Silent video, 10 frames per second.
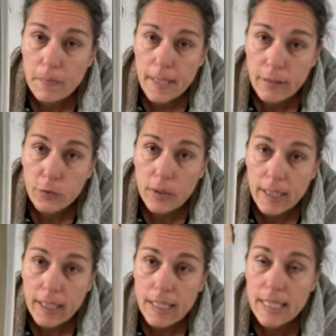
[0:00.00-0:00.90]
If the
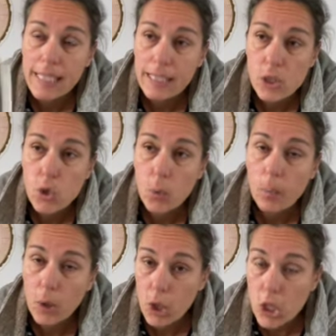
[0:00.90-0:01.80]
kids needs to
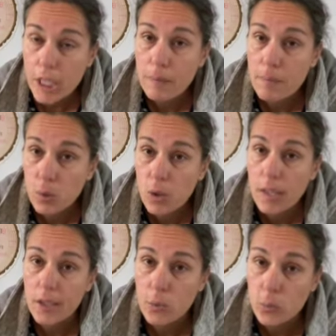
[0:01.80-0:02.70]
push and pull
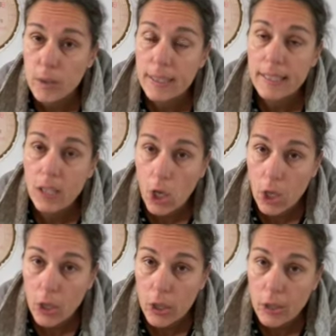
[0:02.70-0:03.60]
like really
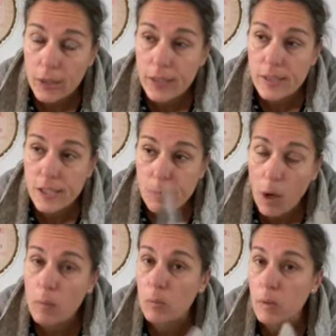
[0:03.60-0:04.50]
hard, this is
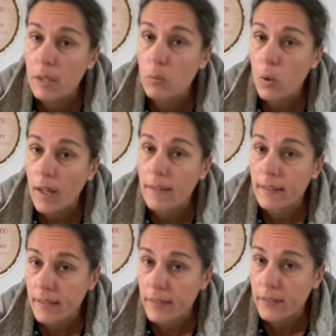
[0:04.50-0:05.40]
probably when
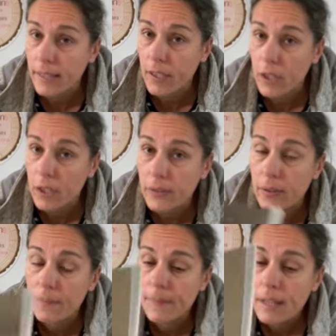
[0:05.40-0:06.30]
it's going to get hurt.
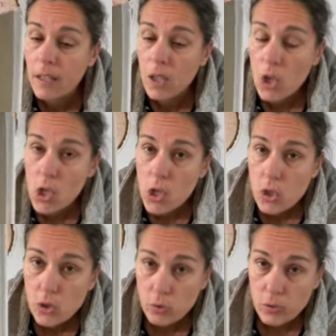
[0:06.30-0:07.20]

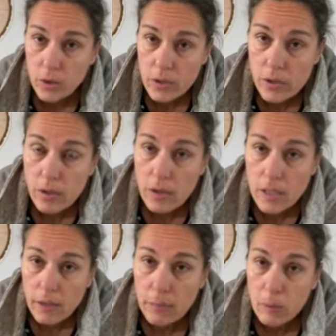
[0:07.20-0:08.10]
So those saws
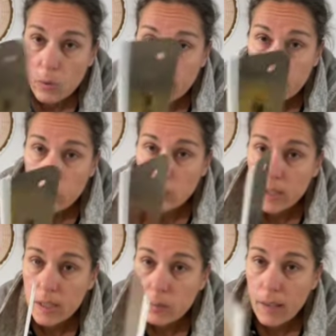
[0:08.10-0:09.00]
have been working
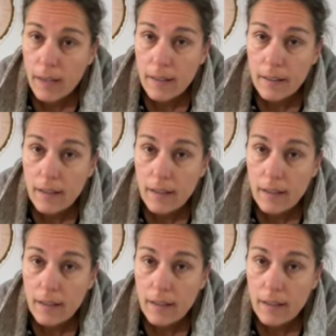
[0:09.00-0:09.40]
really well.